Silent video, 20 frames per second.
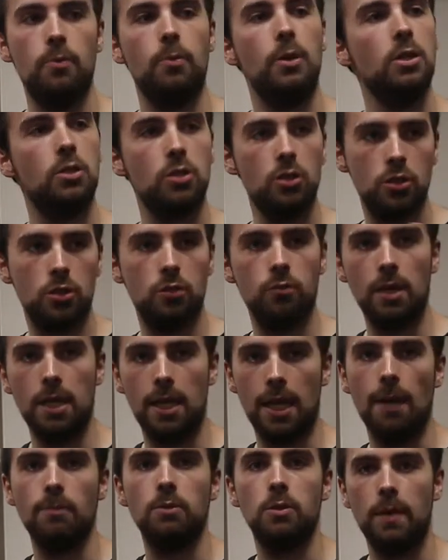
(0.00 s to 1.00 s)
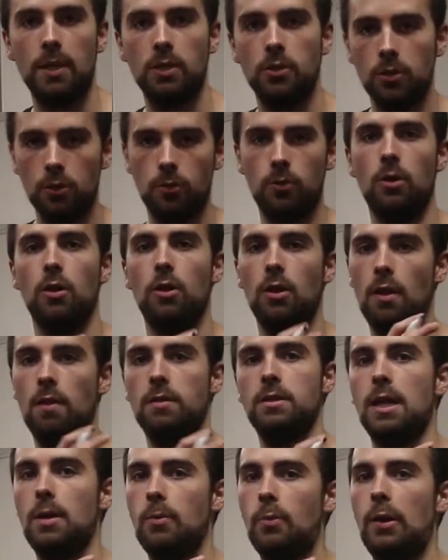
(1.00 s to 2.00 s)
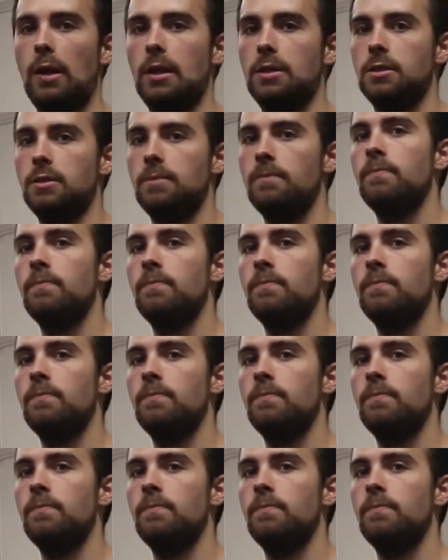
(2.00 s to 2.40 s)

But it's good to recap to make sure we're all on the same page.